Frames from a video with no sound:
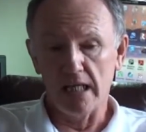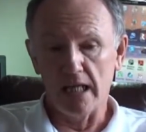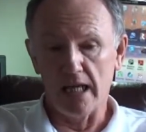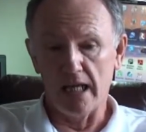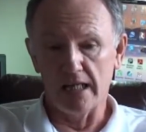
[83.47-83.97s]

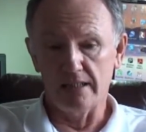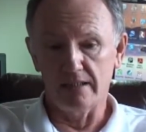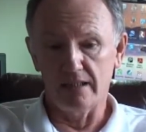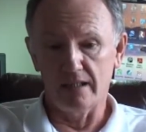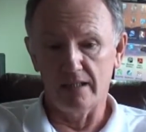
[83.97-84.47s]

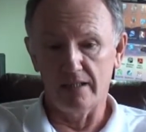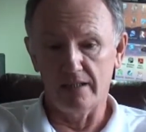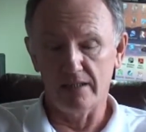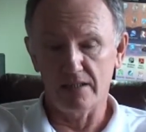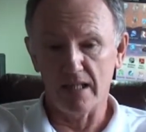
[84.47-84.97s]
and
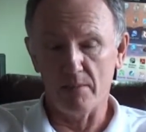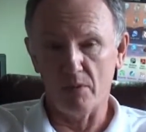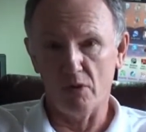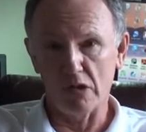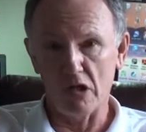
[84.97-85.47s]
this time I'm
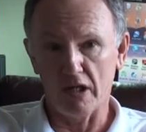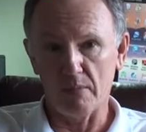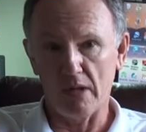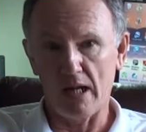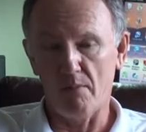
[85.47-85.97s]
going to talk
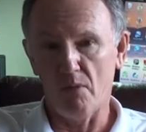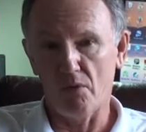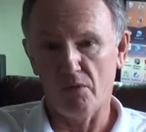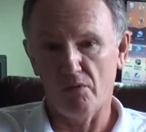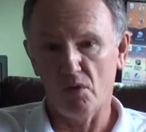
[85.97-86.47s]
about how
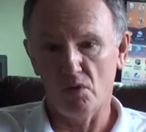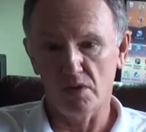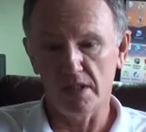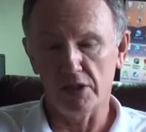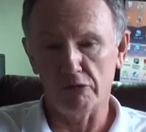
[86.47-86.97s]
both of those
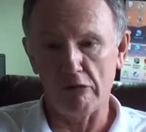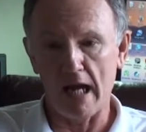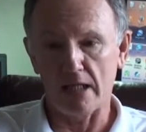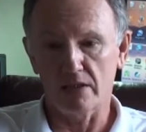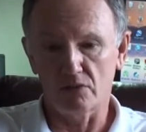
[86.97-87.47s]

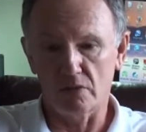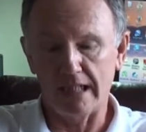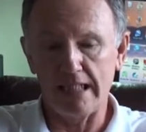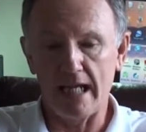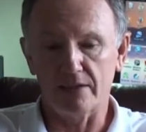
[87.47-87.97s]
interact or
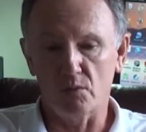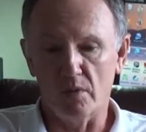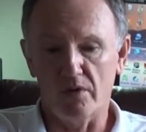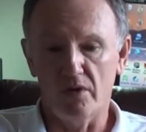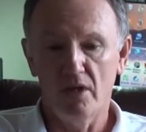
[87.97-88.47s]
connect
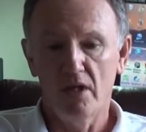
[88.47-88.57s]
with